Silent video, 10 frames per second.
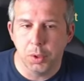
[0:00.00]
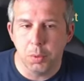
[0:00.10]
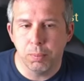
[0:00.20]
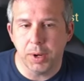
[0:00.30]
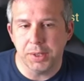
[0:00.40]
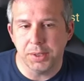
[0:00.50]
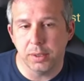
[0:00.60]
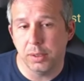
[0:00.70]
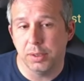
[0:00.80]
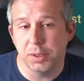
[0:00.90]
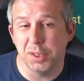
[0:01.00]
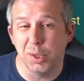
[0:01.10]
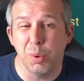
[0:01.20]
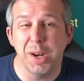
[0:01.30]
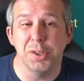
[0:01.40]
Doom Priest, just
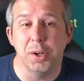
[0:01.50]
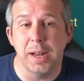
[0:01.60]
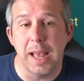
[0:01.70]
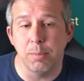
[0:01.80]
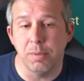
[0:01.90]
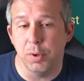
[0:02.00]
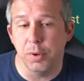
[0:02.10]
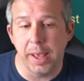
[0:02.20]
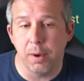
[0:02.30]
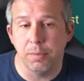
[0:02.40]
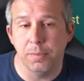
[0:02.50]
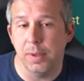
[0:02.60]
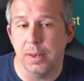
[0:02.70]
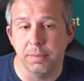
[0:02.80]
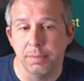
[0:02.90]
as quick as you can with good
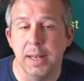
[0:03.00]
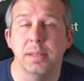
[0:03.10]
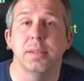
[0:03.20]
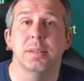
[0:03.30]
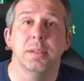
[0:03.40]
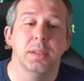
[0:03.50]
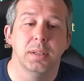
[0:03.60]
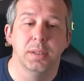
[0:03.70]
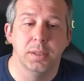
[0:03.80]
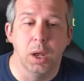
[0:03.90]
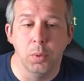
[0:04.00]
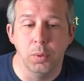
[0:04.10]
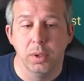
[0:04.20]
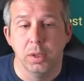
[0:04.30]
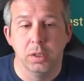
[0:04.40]
health and defense.
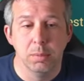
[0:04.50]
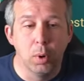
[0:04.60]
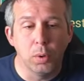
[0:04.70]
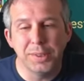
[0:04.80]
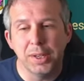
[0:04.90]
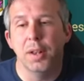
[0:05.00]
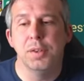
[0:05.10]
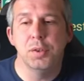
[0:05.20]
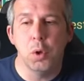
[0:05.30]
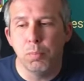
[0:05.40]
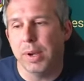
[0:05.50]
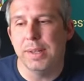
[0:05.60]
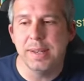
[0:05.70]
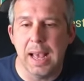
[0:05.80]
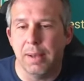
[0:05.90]
So the more turns Doom
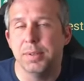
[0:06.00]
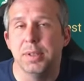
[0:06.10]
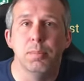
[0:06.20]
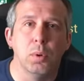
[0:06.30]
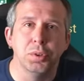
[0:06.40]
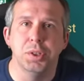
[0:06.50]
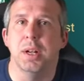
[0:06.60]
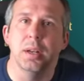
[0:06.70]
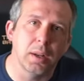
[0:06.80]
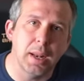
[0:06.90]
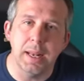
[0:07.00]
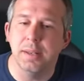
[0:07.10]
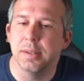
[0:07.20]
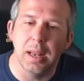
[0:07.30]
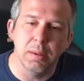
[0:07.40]
Priest has, the more she's going to
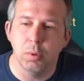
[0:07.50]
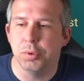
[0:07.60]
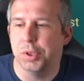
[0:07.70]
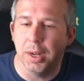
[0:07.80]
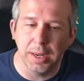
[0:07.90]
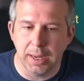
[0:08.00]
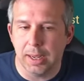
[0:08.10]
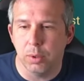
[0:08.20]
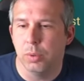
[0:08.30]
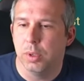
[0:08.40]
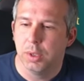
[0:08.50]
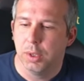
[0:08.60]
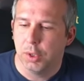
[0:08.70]
cleanse and the more she's going to heal.